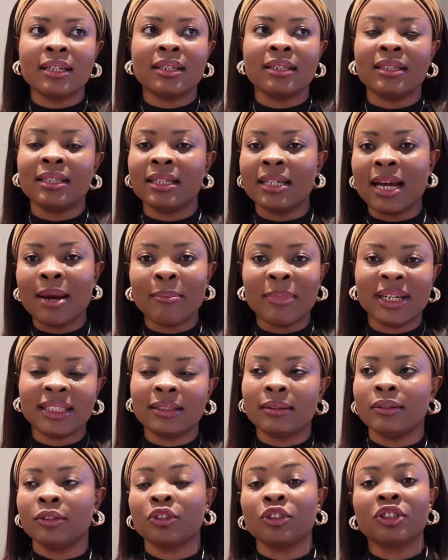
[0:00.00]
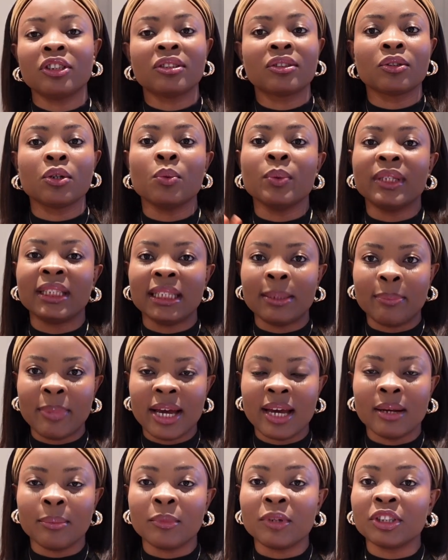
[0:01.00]
the embassy. So just go with a
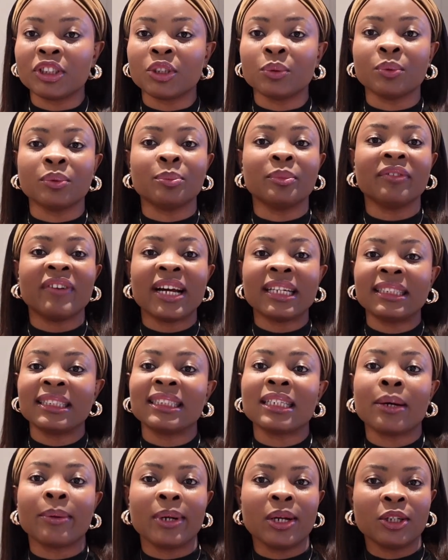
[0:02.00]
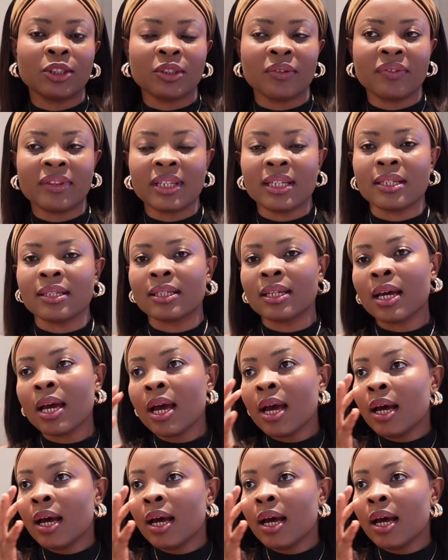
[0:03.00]
pen, because you'll be writing down a lot of things.